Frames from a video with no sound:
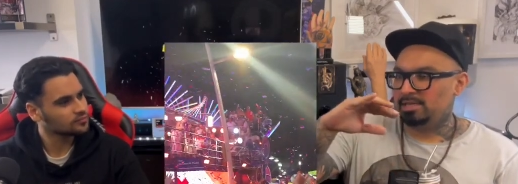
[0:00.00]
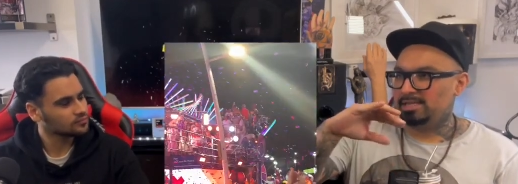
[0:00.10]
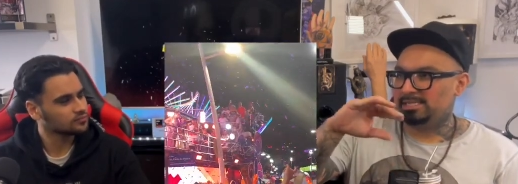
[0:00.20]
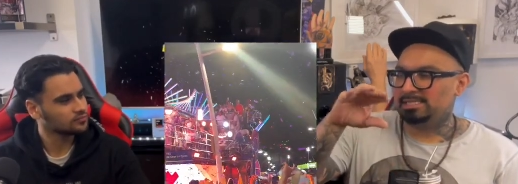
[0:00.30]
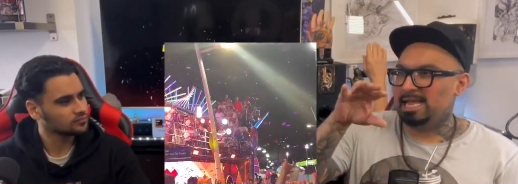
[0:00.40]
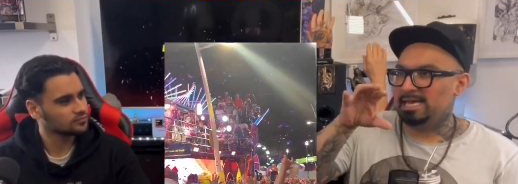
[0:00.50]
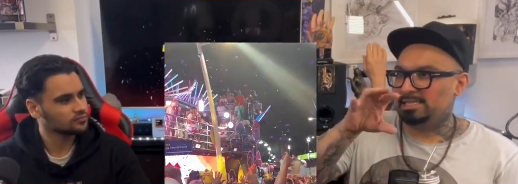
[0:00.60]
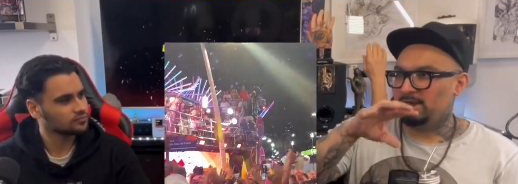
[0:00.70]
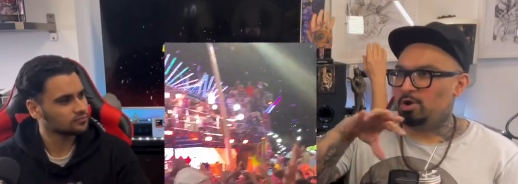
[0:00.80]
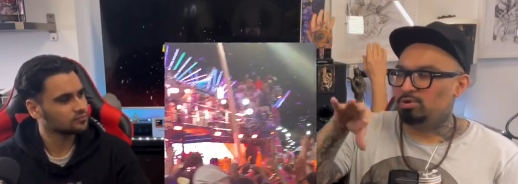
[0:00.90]
Speaker 1: this is
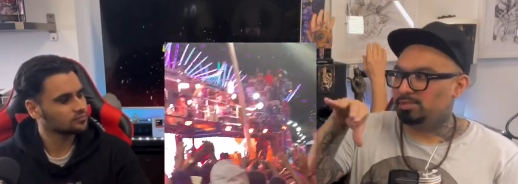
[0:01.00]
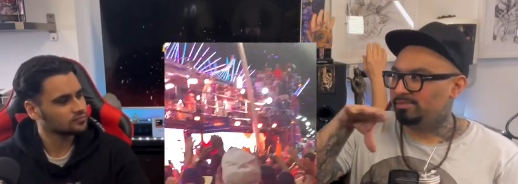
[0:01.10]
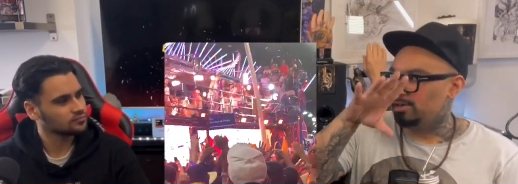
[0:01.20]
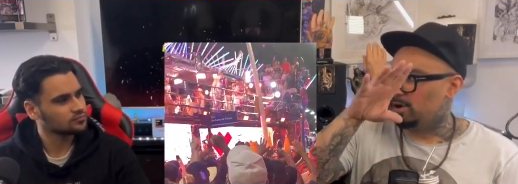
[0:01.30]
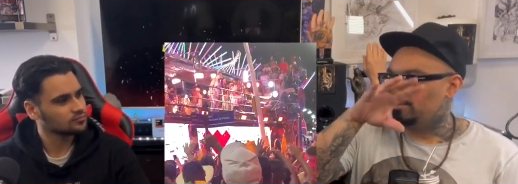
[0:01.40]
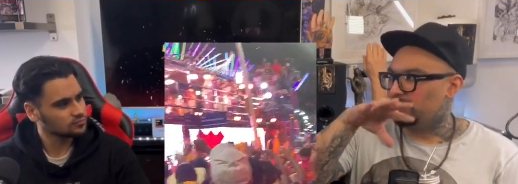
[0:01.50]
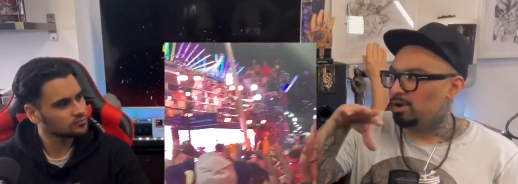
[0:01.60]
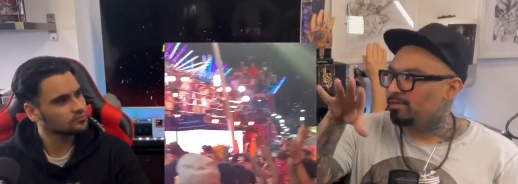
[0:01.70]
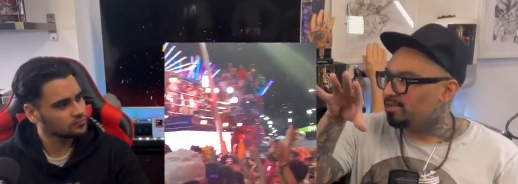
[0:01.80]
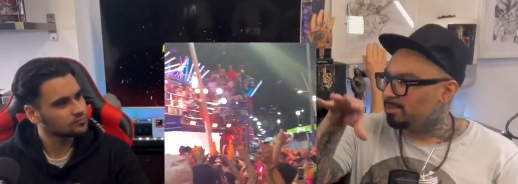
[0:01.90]
like the coast of the, of the
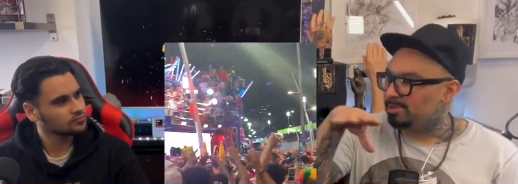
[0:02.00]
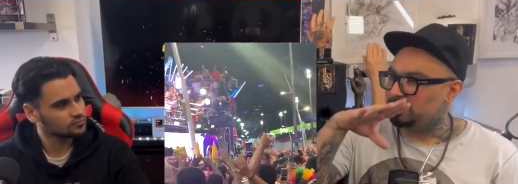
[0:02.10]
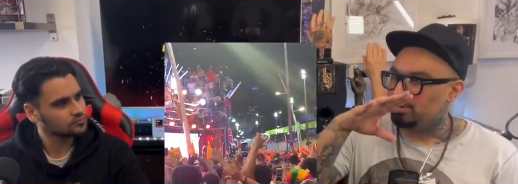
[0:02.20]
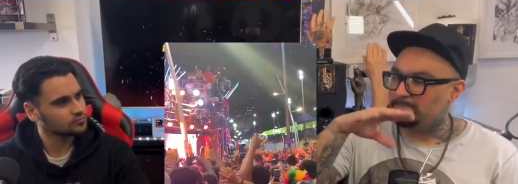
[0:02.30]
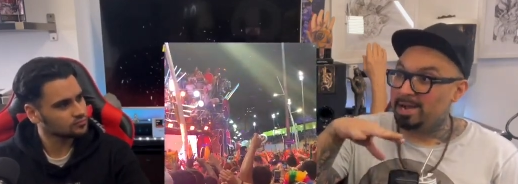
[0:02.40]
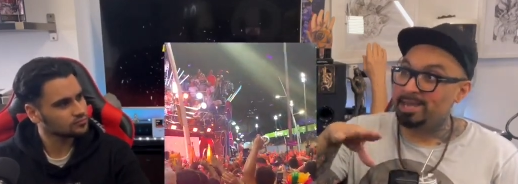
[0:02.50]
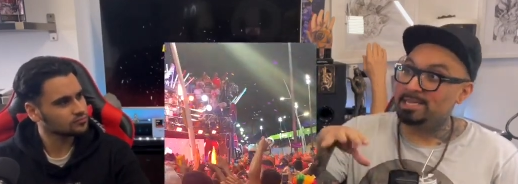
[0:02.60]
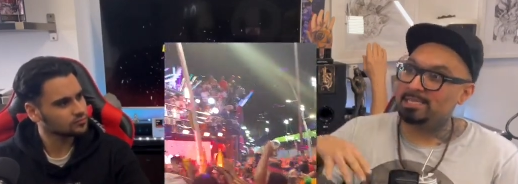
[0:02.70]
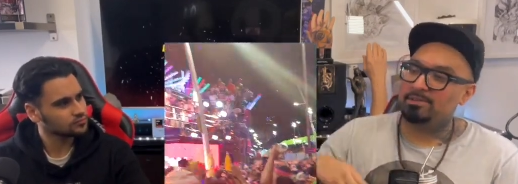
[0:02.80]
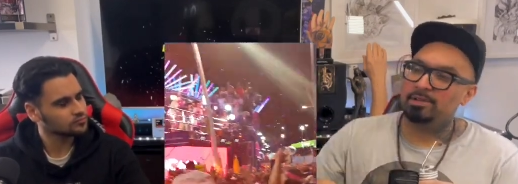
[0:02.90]
north in Brazil,
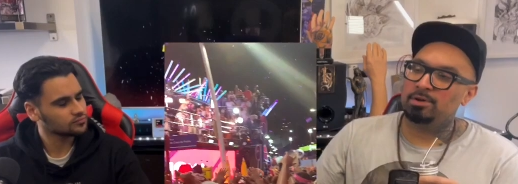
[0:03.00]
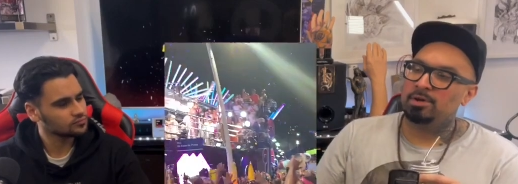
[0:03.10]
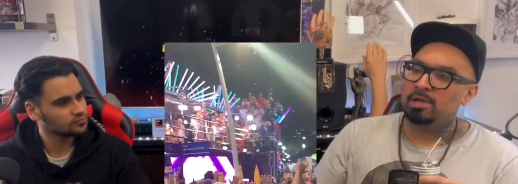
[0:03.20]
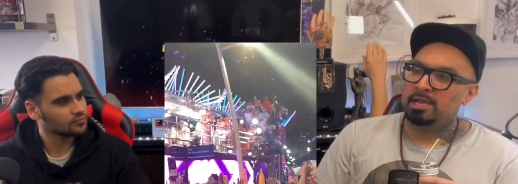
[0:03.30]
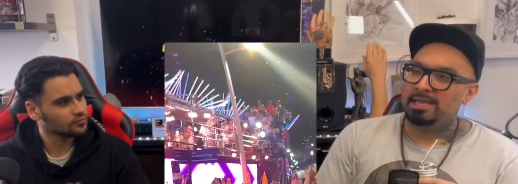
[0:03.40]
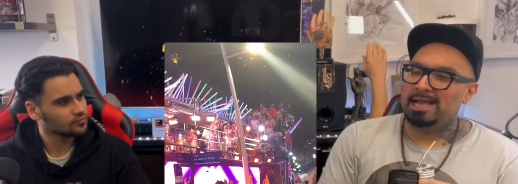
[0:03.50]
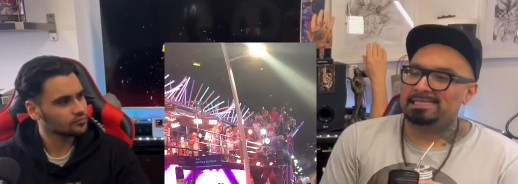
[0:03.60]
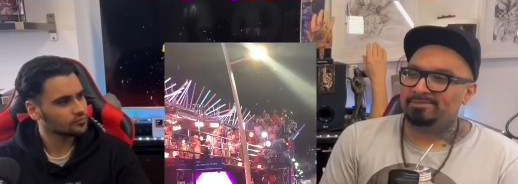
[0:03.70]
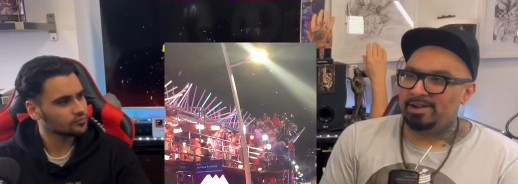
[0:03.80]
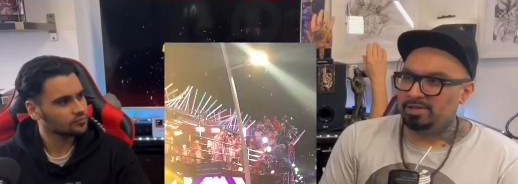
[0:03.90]
Bahia, Salvador. Yeah,
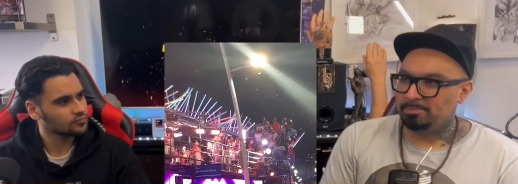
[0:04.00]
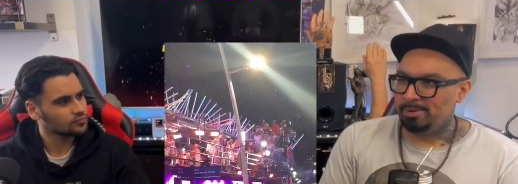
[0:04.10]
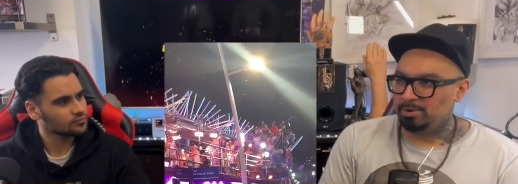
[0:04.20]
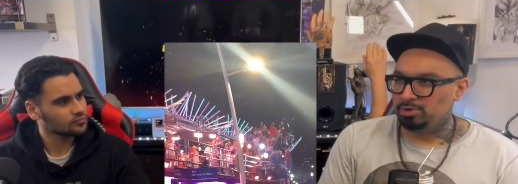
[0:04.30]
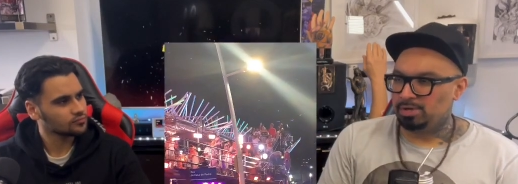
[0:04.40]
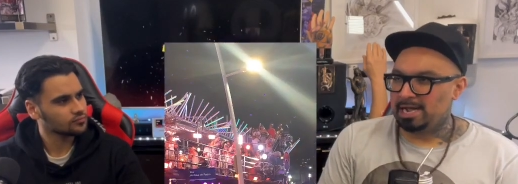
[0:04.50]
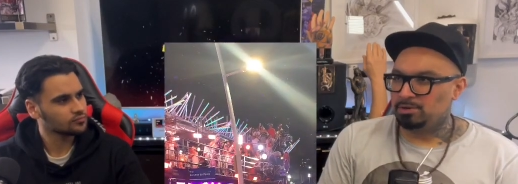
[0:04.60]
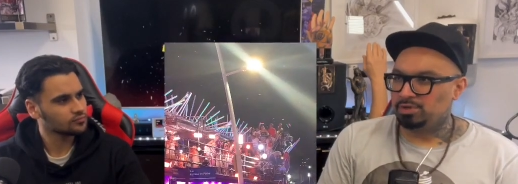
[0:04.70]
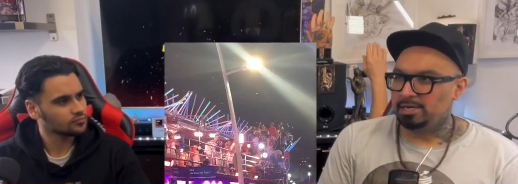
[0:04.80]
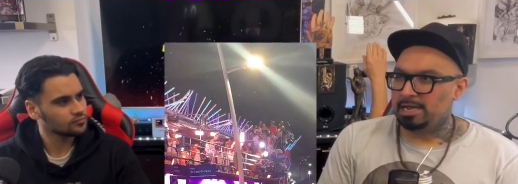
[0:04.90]
it's a very spiritual
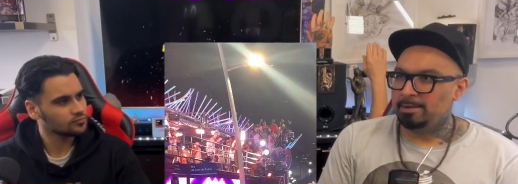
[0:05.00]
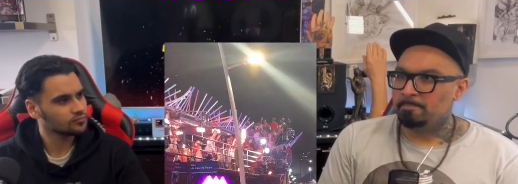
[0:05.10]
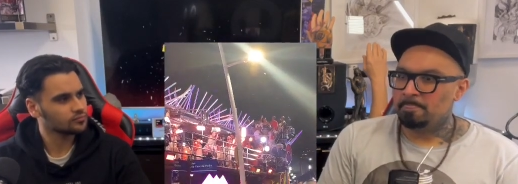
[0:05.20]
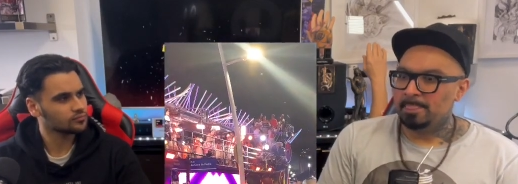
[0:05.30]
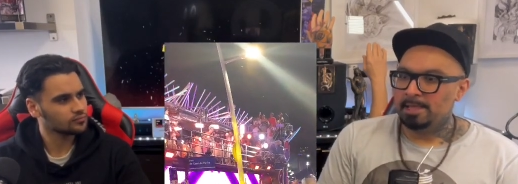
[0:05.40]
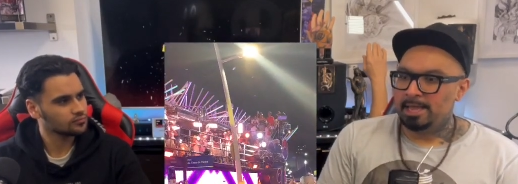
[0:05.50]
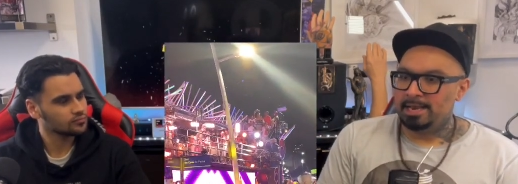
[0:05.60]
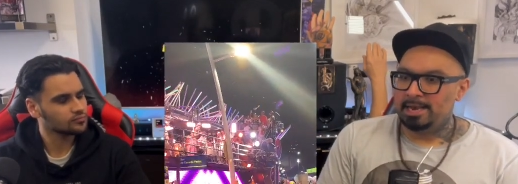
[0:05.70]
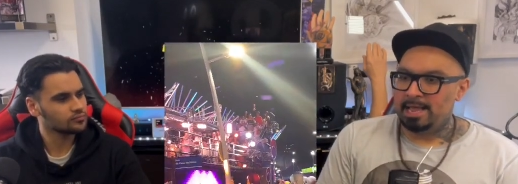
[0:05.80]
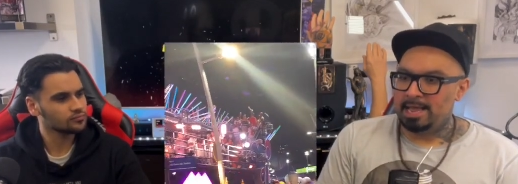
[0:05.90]
country now,
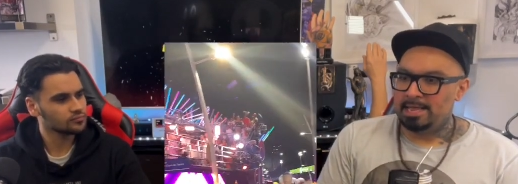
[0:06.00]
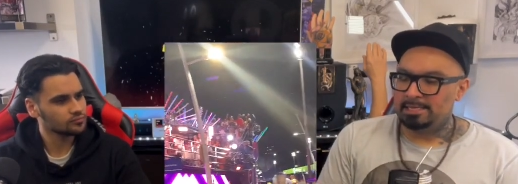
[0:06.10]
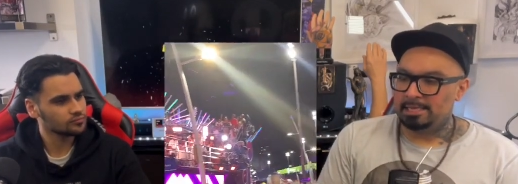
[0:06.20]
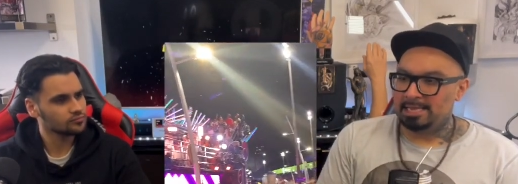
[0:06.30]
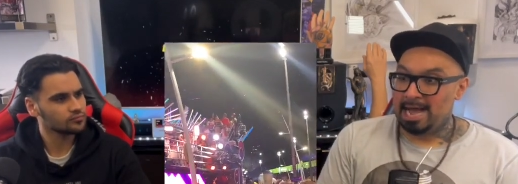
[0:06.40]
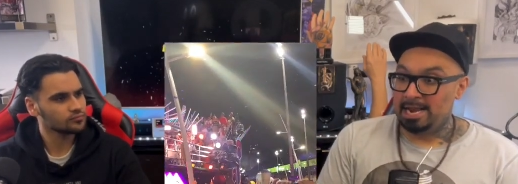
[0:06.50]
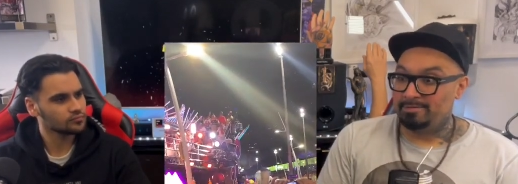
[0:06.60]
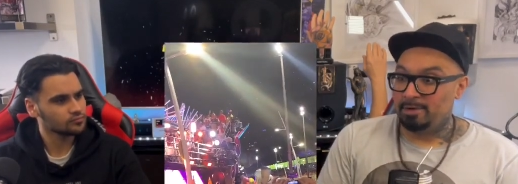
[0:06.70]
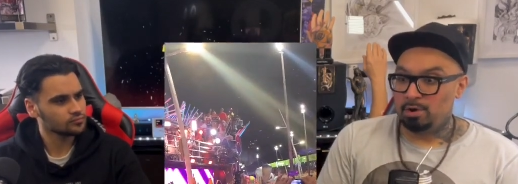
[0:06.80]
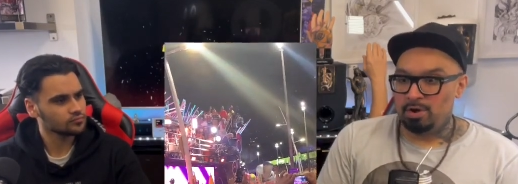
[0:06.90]
and uh, the
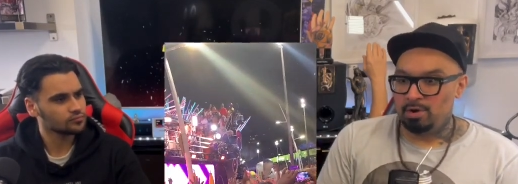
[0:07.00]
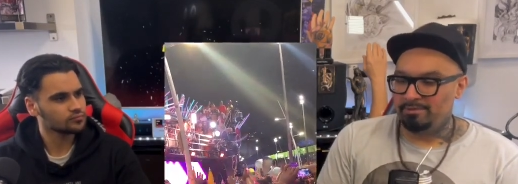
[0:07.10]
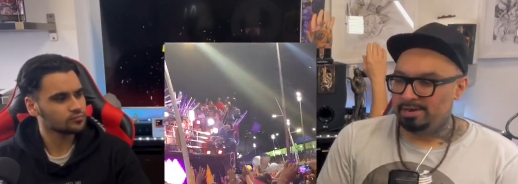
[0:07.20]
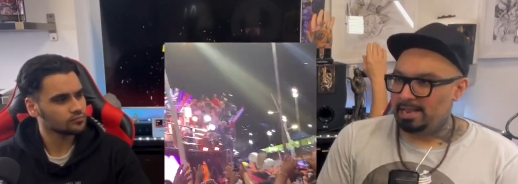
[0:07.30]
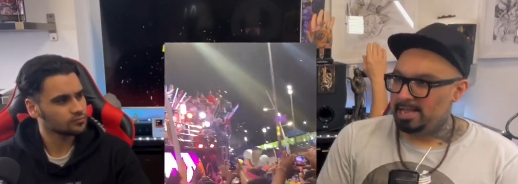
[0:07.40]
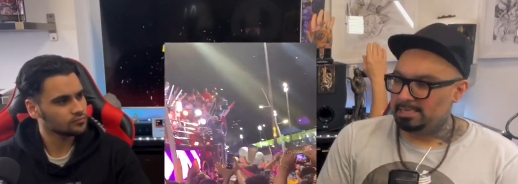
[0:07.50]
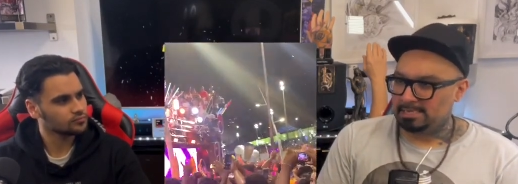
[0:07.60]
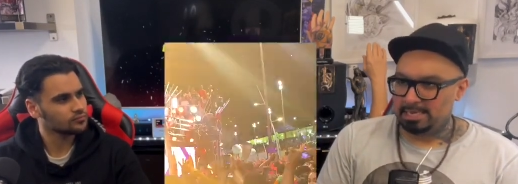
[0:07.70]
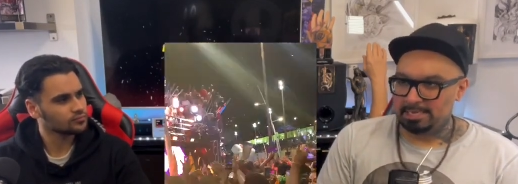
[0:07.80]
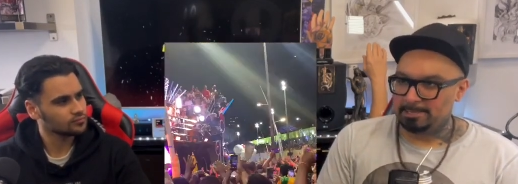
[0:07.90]
carnival over there
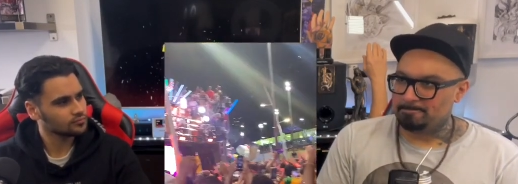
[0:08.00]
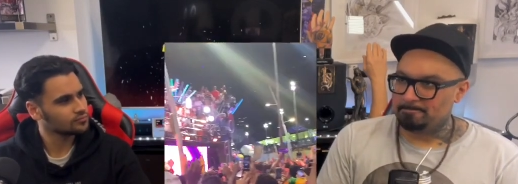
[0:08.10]
is like.